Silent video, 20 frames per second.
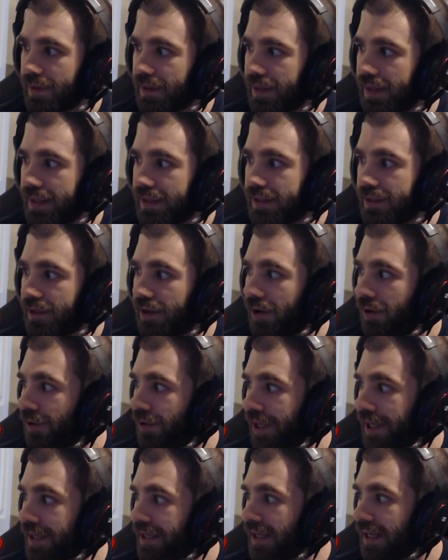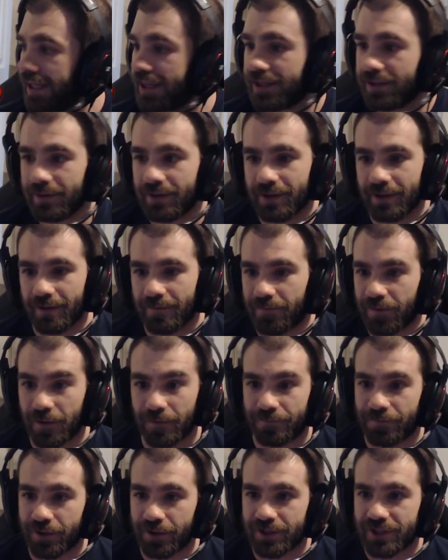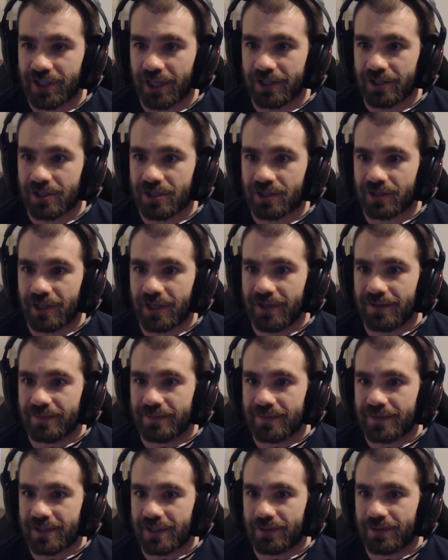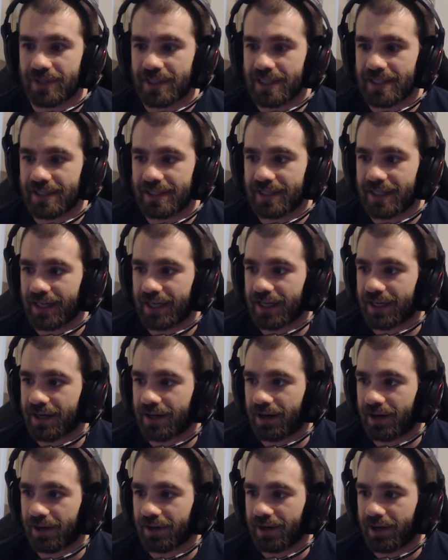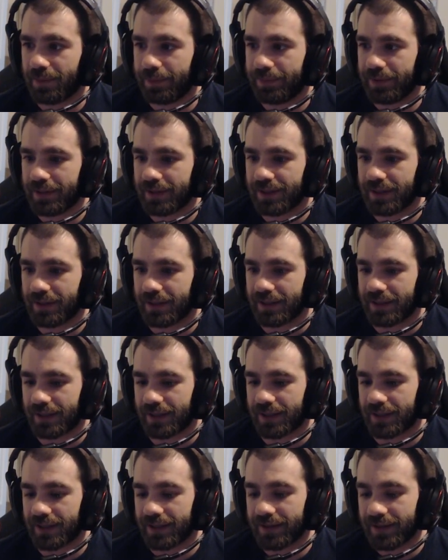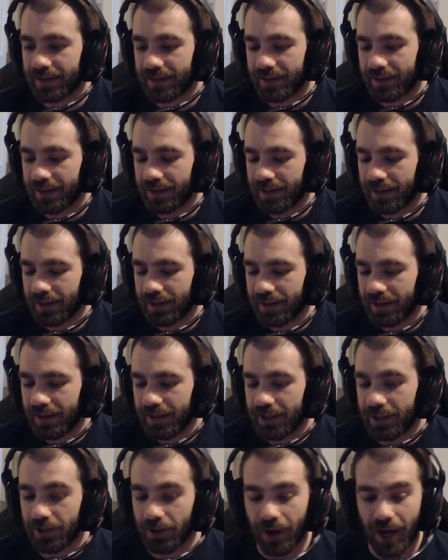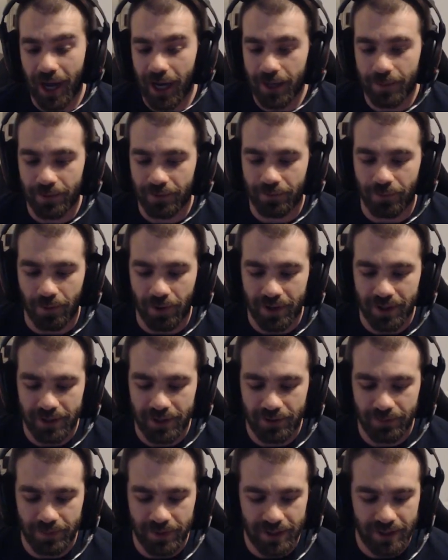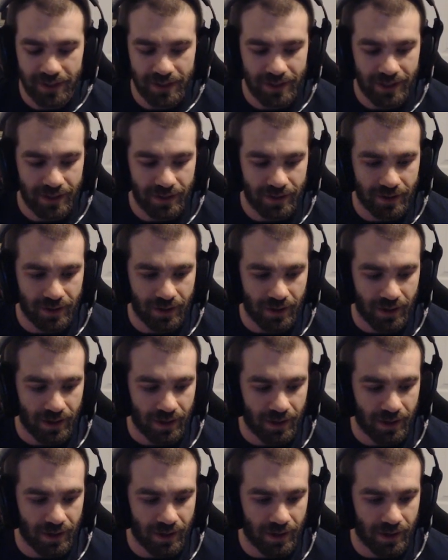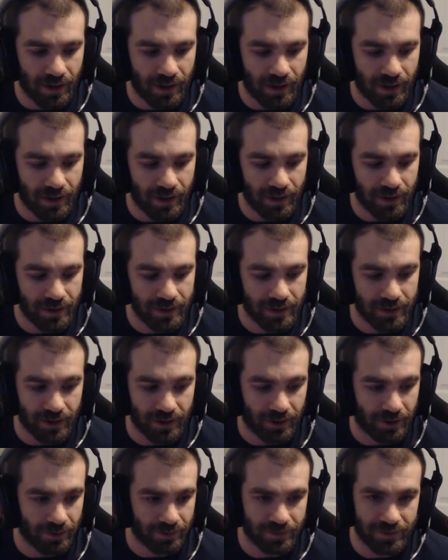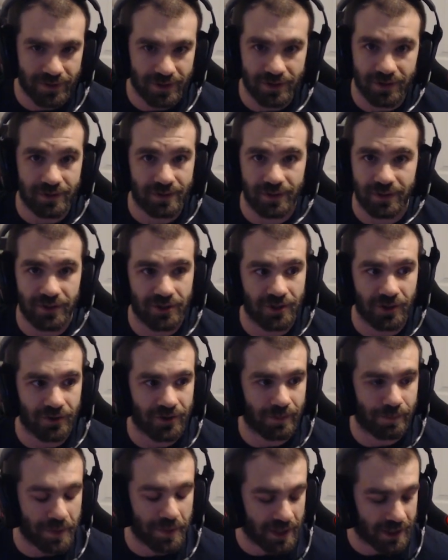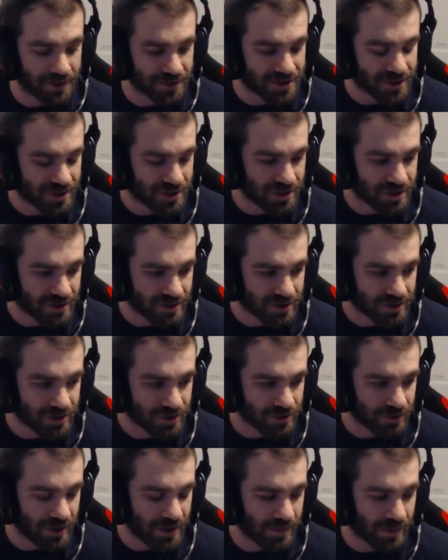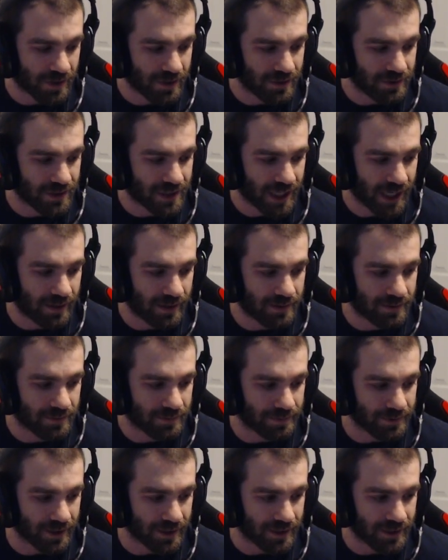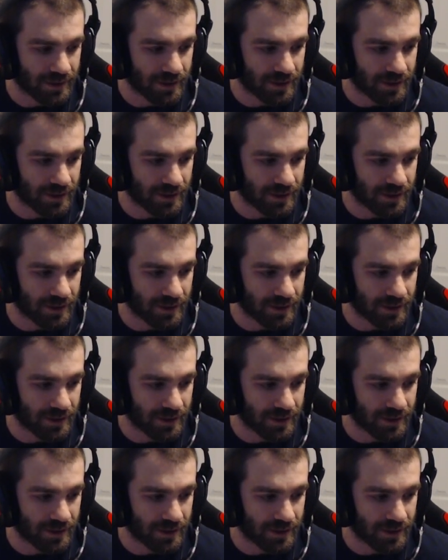like in the for the first 10 streams, it was easy to get caught up in the hype of wanting to be you know the biggest streamer you can. But